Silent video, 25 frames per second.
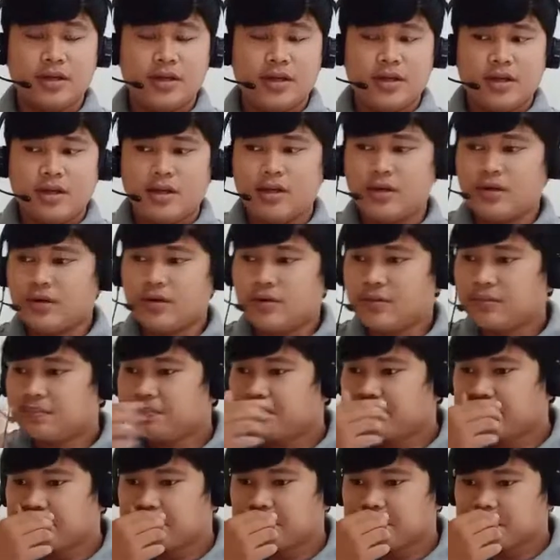You know,
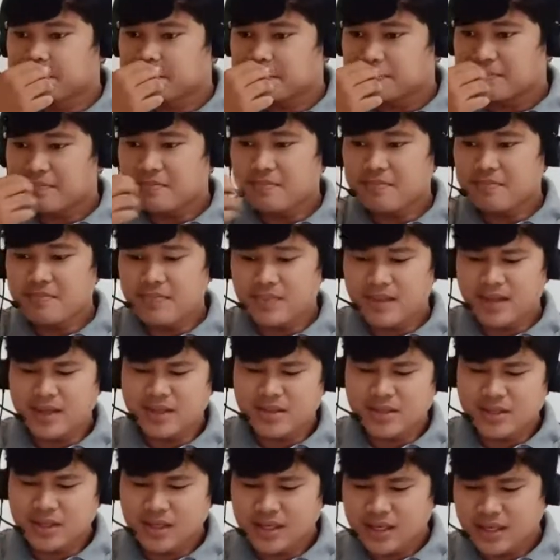
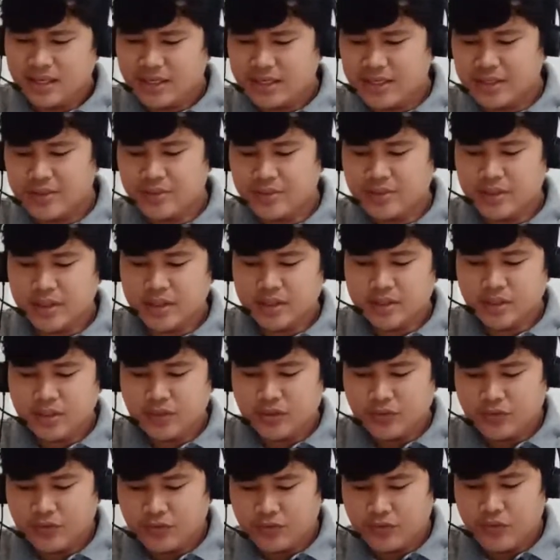it's the
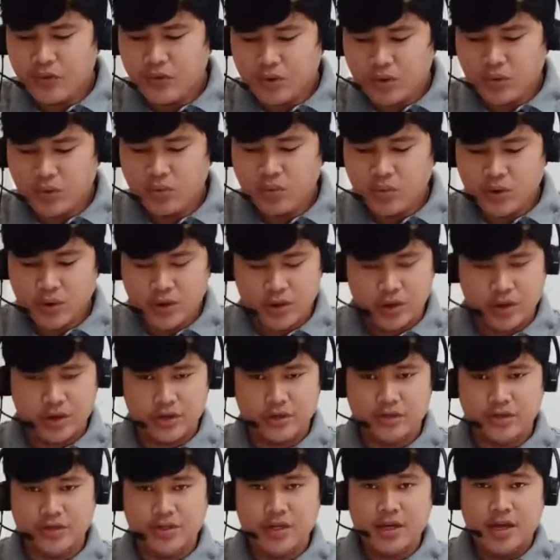clearest four
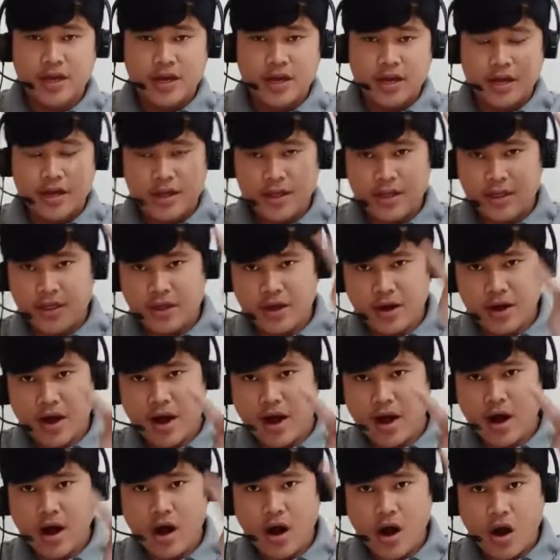words.
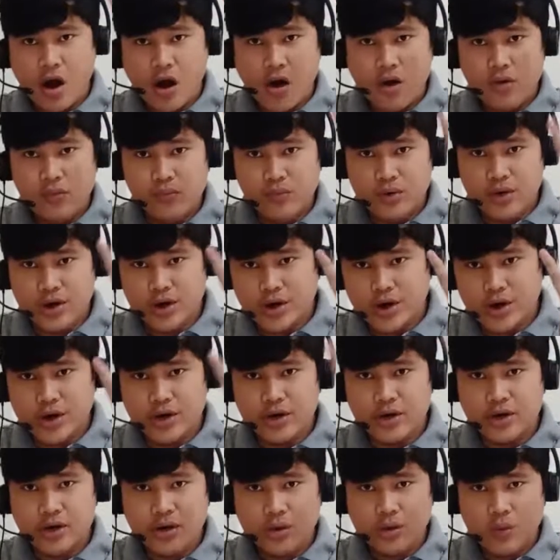The
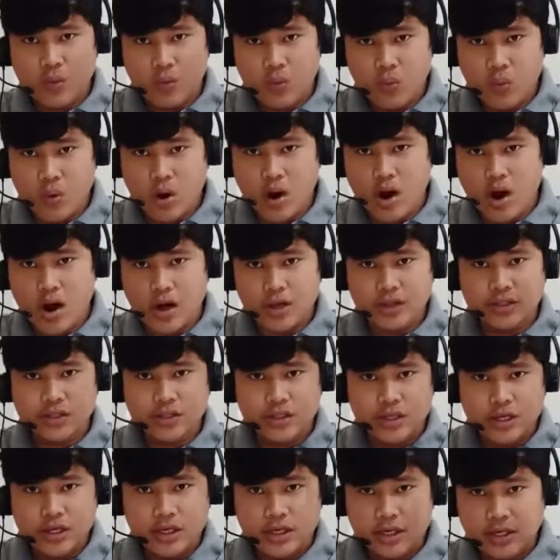Word was
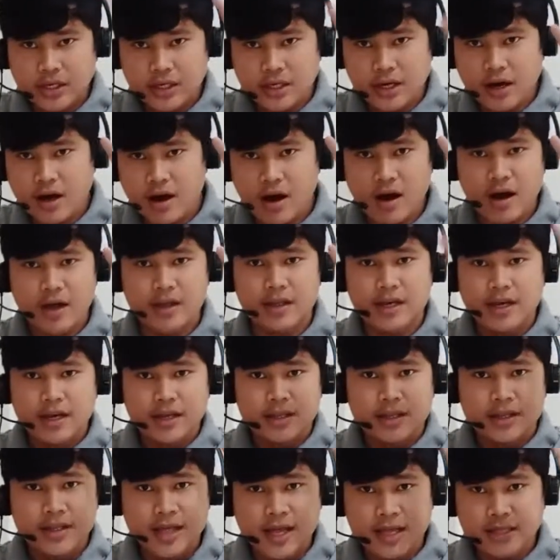
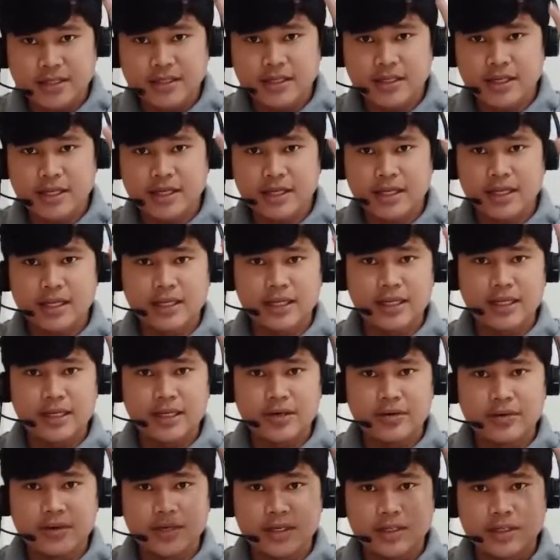God. That's the
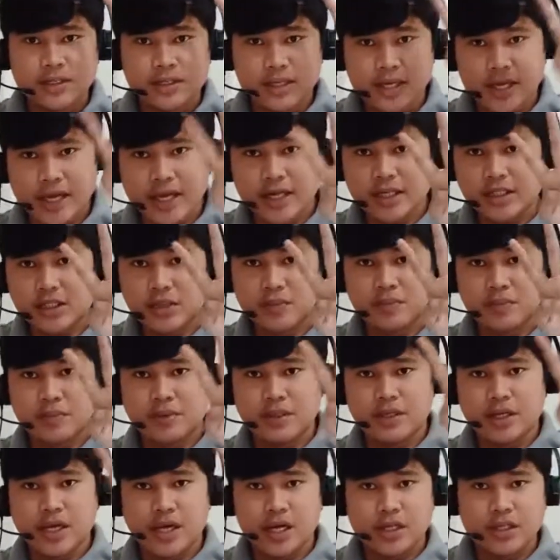clearest
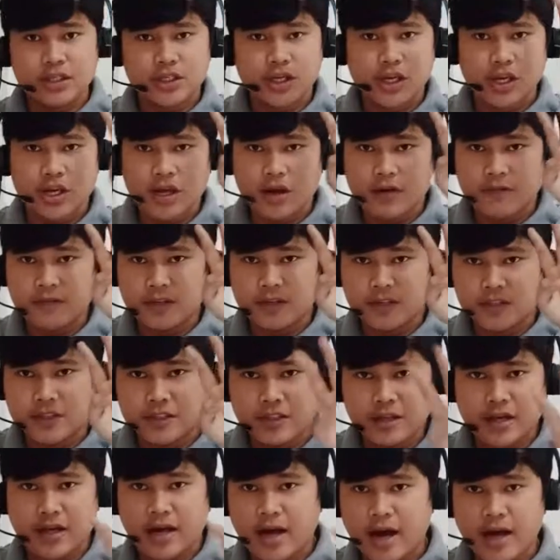explanation of the
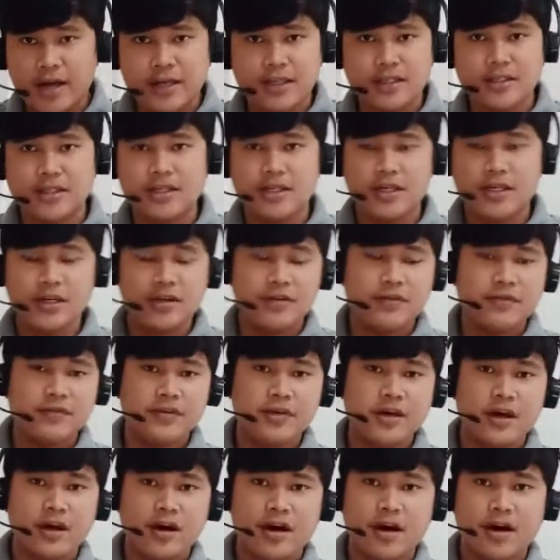deity of
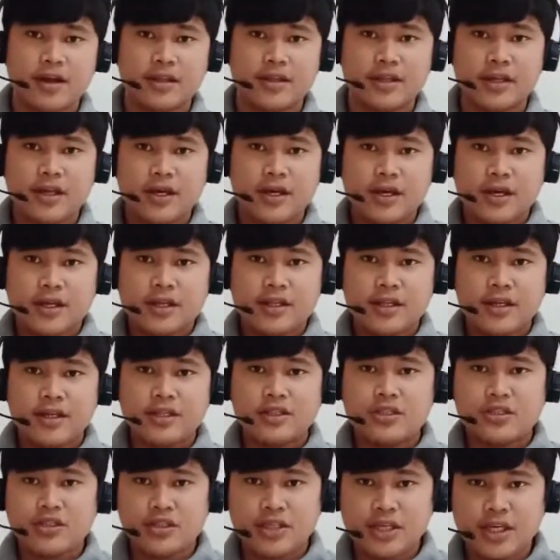God.
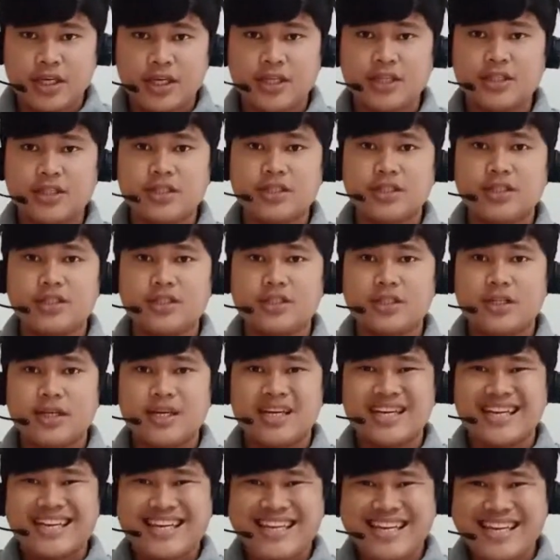That Jesus
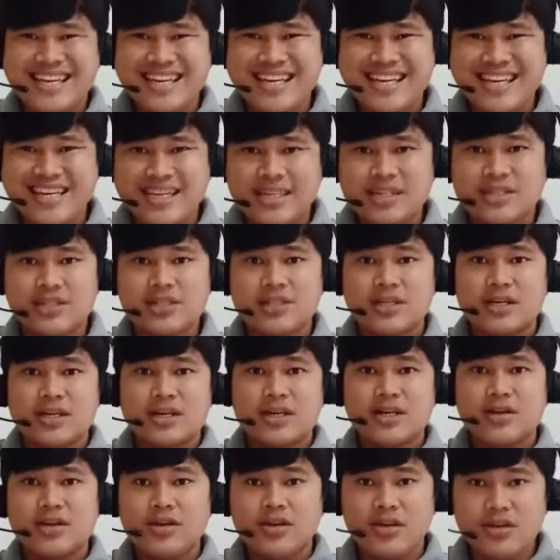is
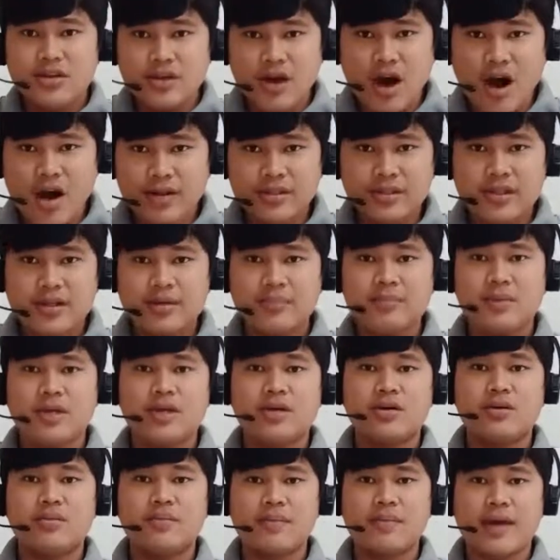not a
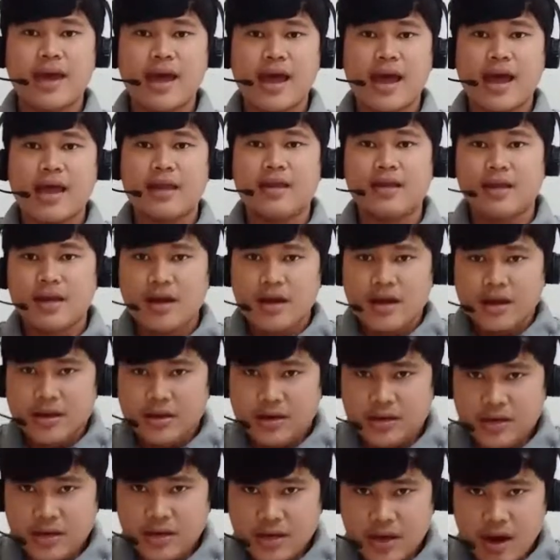mere man,
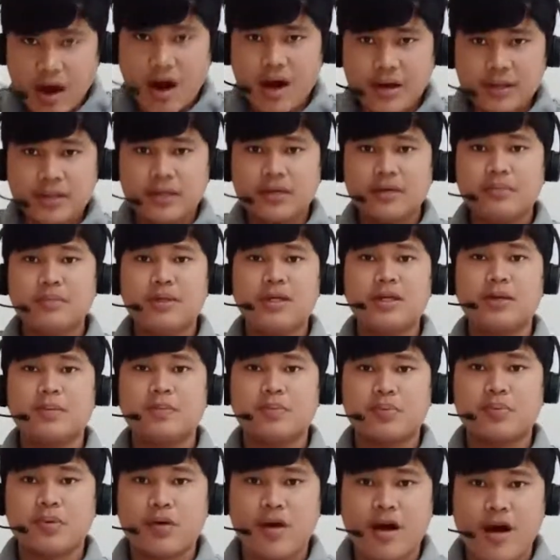not a
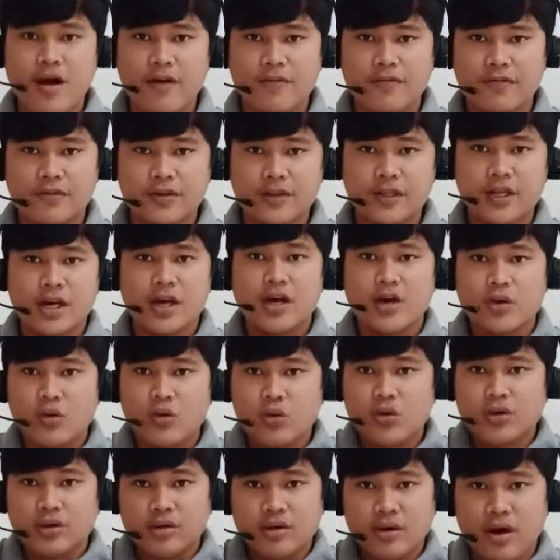mere prophet,
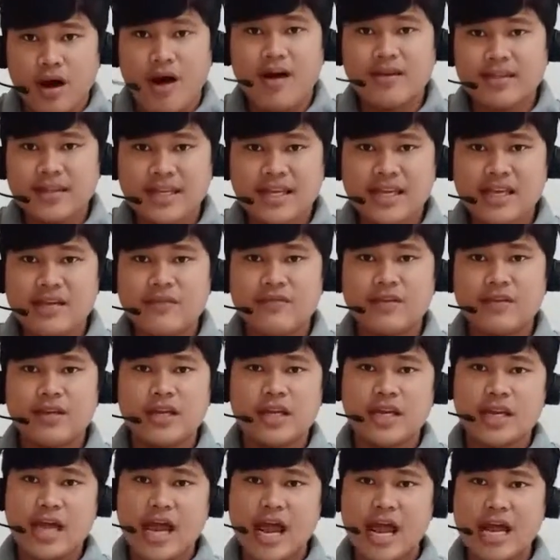or not even
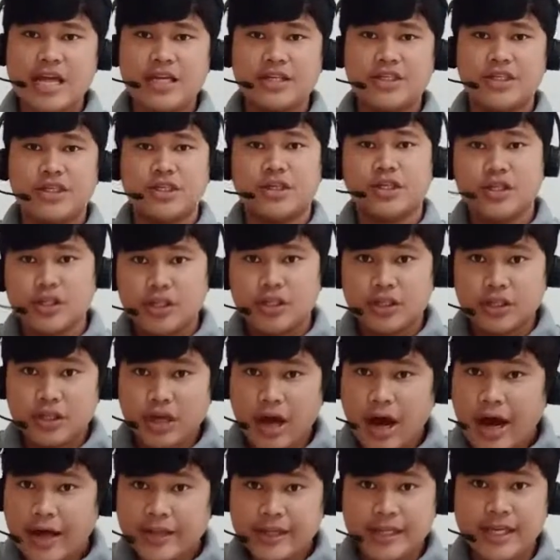an angel,
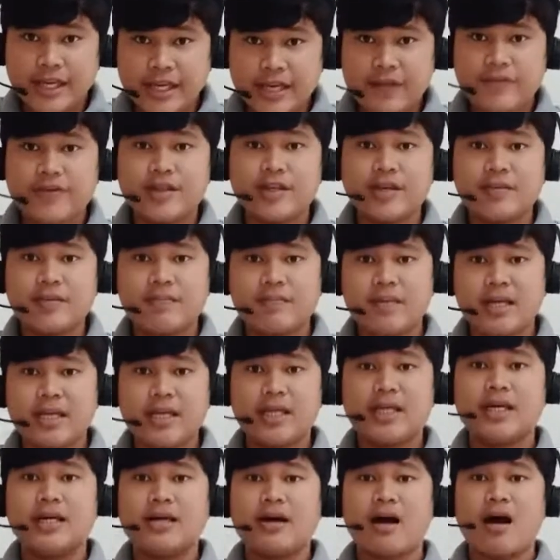not even a
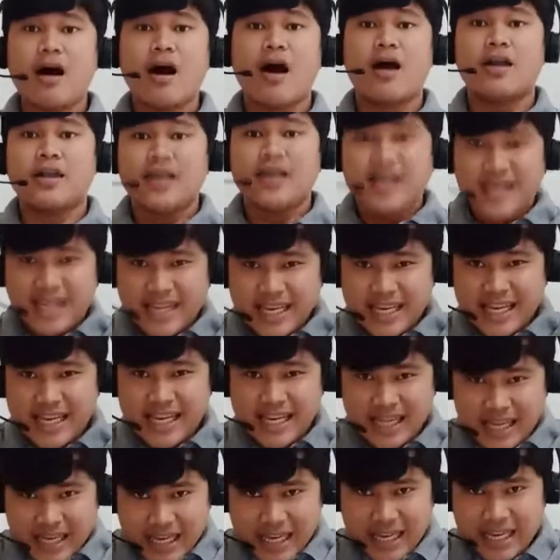mini God.
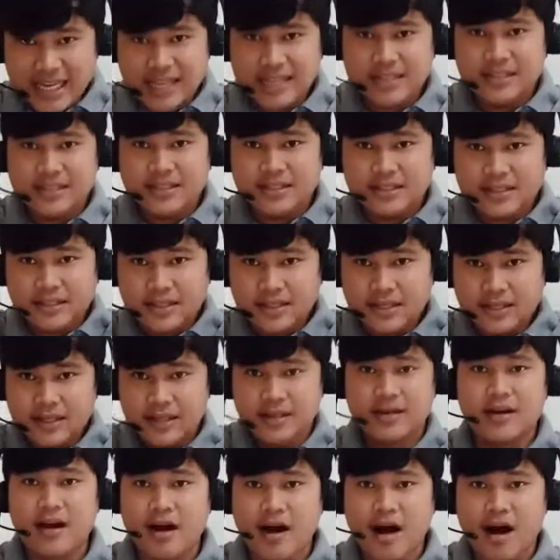He is
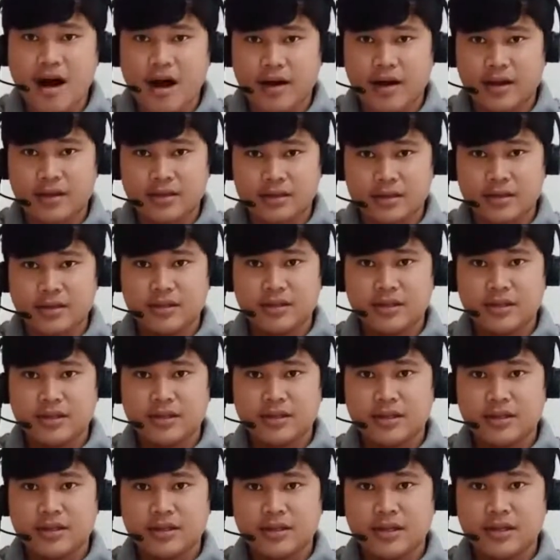God.
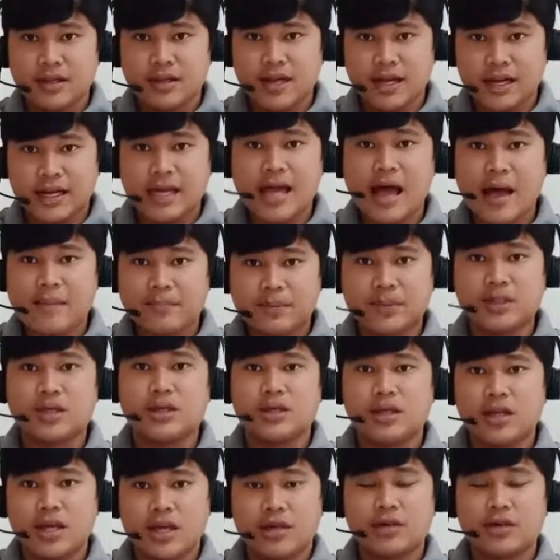A
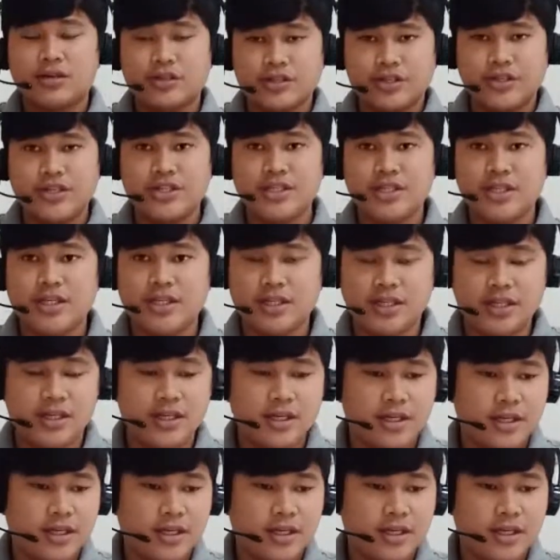capital letter G.